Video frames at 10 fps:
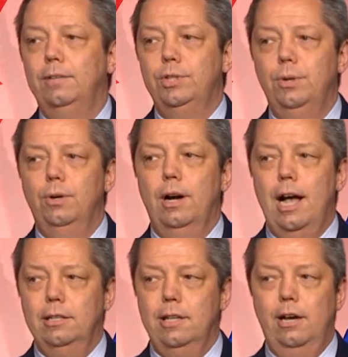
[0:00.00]
shooter
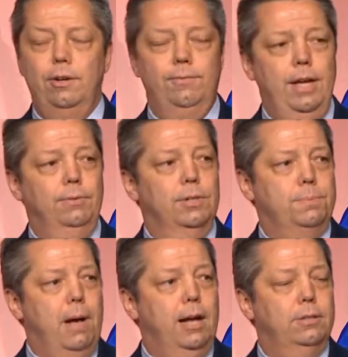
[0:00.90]
hostile event
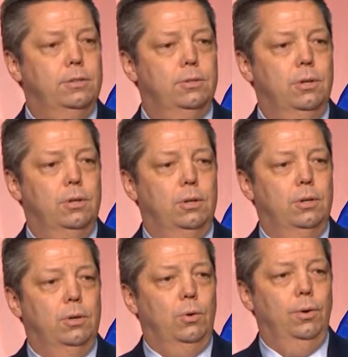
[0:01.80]
response,
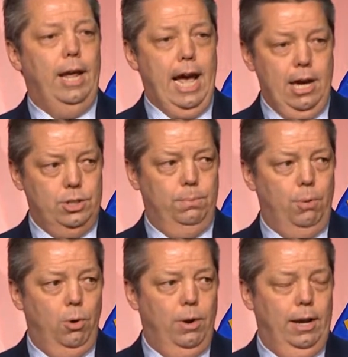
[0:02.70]
or the ASHER
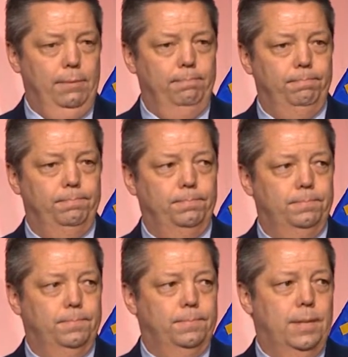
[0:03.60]
program.
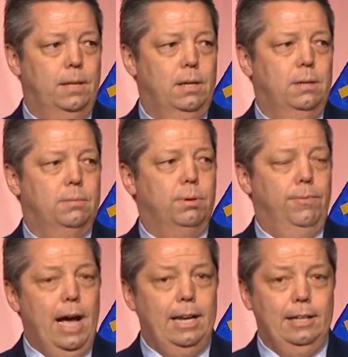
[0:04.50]

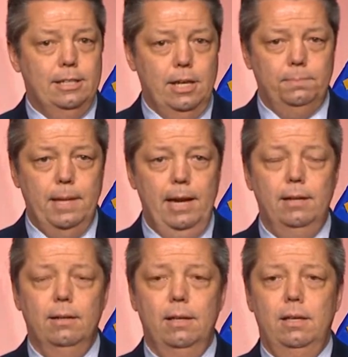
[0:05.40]
Providing this update
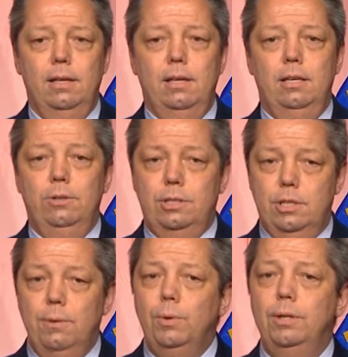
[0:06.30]
is
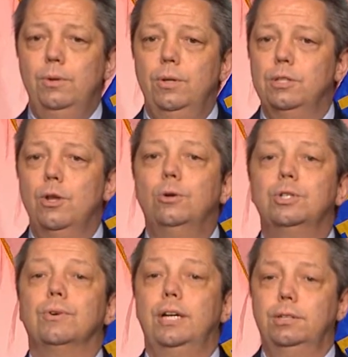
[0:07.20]
someone who is no
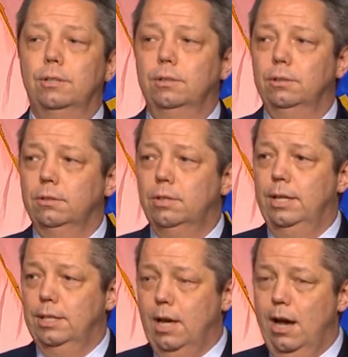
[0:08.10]
stranger to
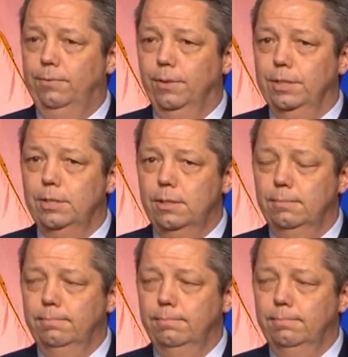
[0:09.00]
this conference.